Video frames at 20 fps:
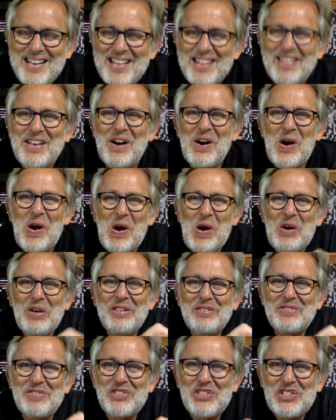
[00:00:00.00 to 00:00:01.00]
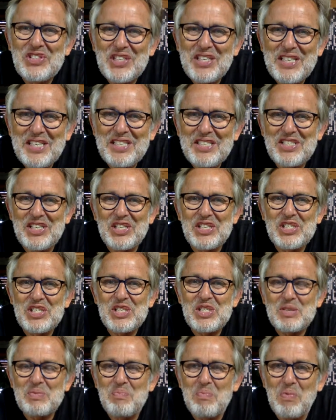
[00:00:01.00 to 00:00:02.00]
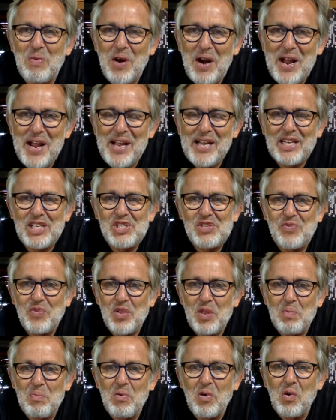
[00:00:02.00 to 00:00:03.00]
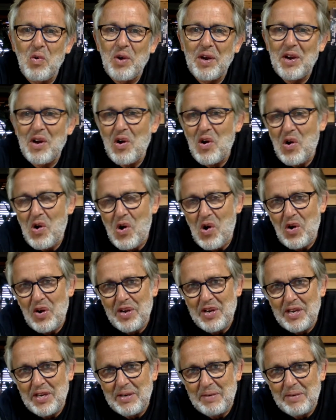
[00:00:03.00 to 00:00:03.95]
The heart of Jesus breaks for the brokenhearted.